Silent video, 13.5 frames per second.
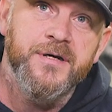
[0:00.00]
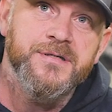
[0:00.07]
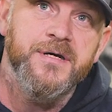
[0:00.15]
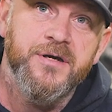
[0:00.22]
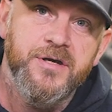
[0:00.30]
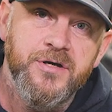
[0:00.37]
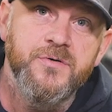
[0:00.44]
It's a
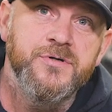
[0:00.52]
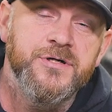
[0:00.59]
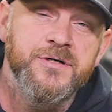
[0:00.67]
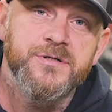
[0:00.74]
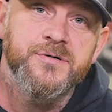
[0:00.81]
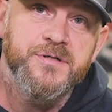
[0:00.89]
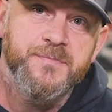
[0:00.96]
huge
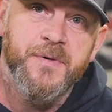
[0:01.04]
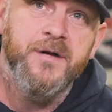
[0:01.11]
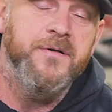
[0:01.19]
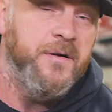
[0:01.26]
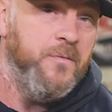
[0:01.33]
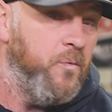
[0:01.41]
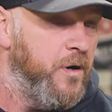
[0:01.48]
industry. It's bigger
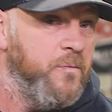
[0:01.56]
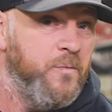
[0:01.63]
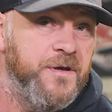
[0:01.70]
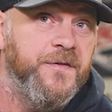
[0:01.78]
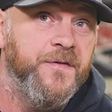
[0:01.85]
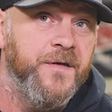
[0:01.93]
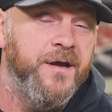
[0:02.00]
than what
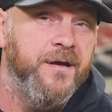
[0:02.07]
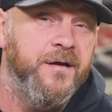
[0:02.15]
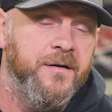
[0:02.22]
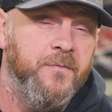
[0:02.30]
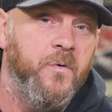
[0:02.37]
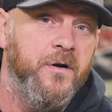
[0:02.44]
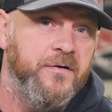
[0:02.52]
we think.
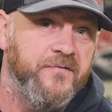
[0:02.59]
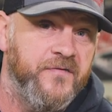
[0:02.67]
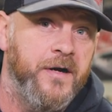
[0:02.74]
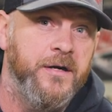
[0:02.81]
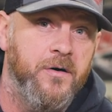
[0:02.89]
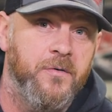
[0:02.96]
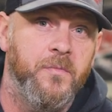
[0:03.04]
And we're going to
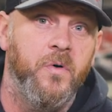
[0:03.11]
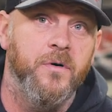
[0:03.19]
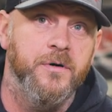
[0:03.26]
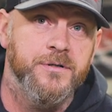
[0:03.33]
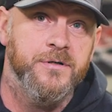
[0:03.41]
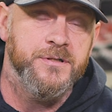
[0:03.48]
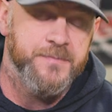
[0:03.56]
find out
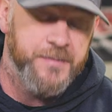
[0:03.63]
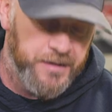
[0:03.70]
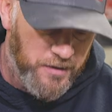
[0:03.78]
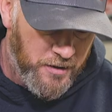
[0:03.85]
more. Trust me.